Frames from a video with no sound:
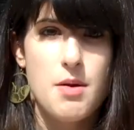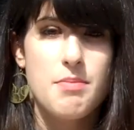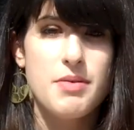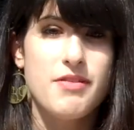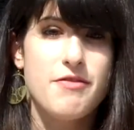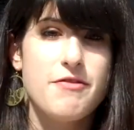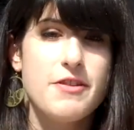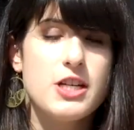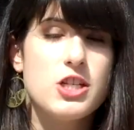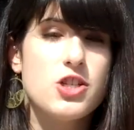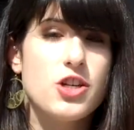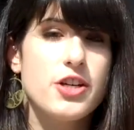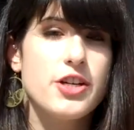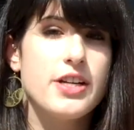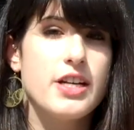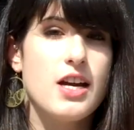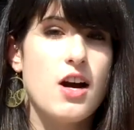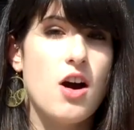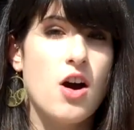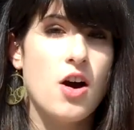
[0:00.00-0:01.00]
been
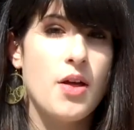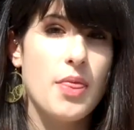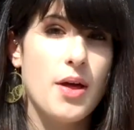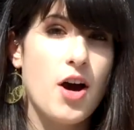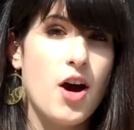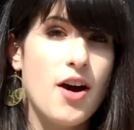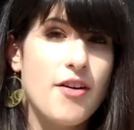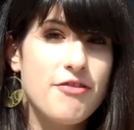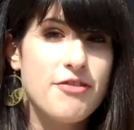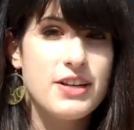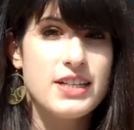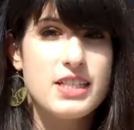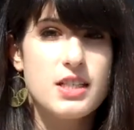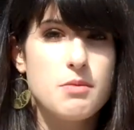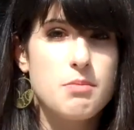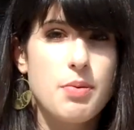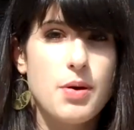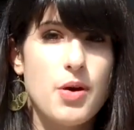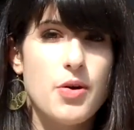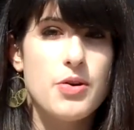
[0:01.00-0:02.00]
featured on the
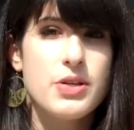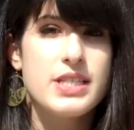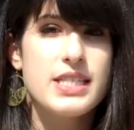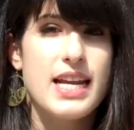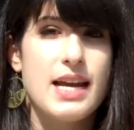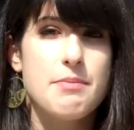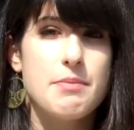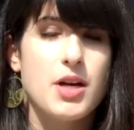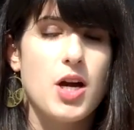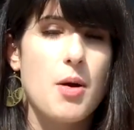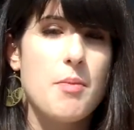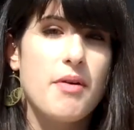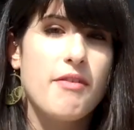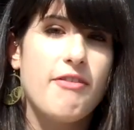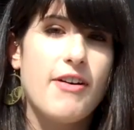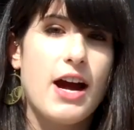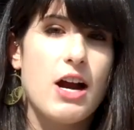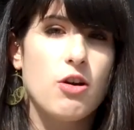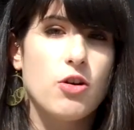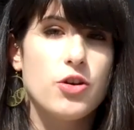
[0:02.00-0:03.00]
Huffington Post, and become a
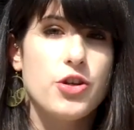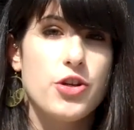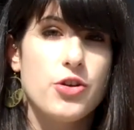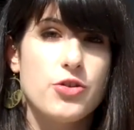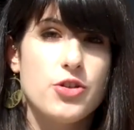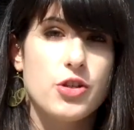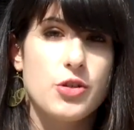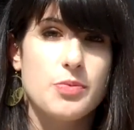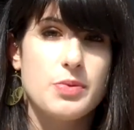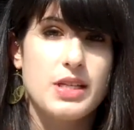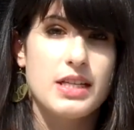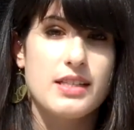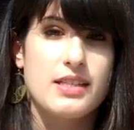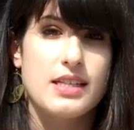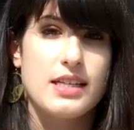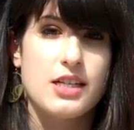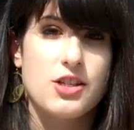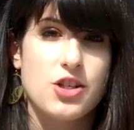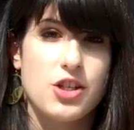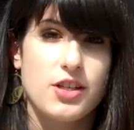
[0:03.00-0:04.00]
viral YouTube
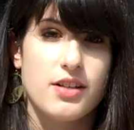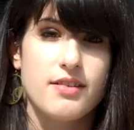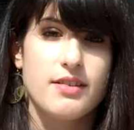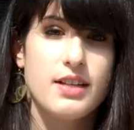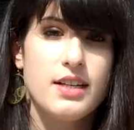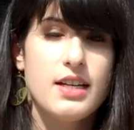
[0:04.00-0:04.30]
sensation.